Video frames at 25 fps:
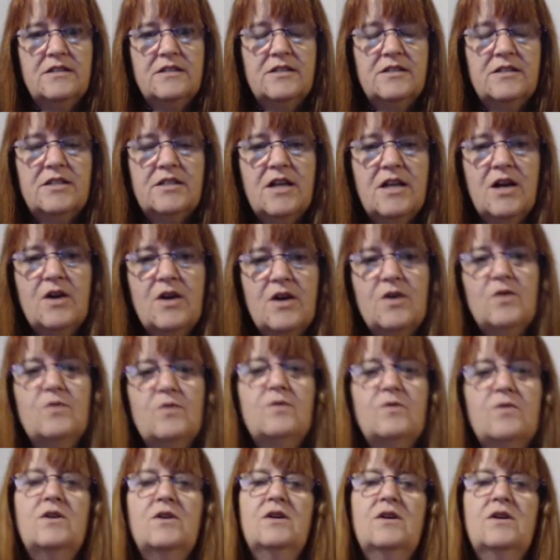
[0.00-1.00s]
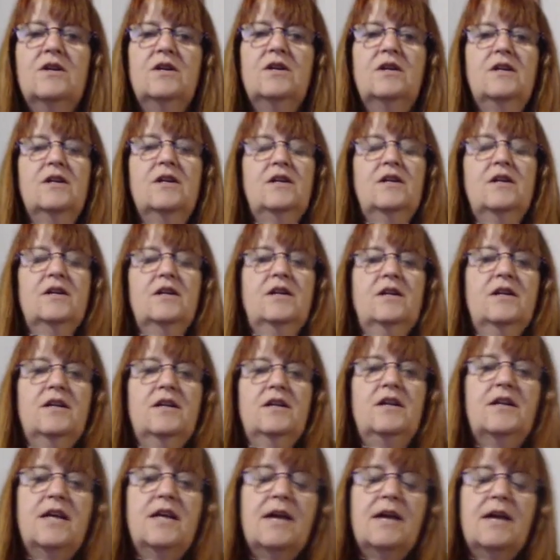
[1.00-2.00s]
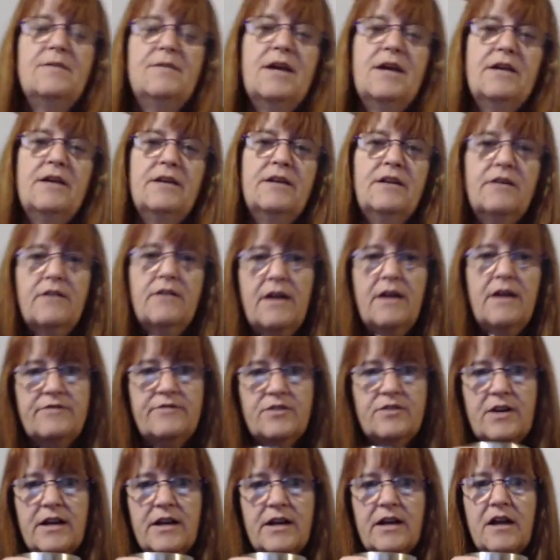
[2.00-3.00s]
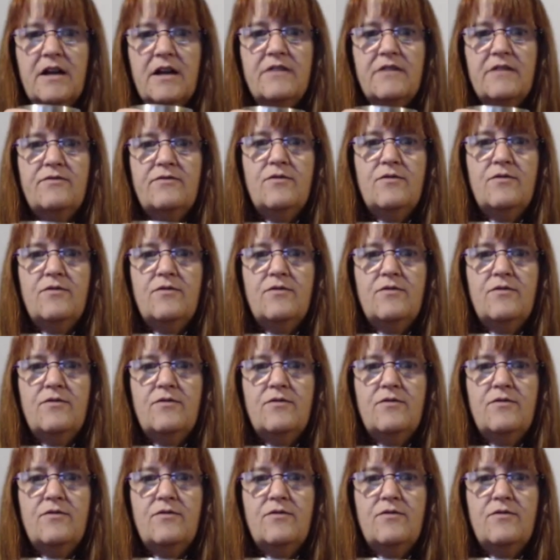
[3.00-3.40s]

so He came down here after I got off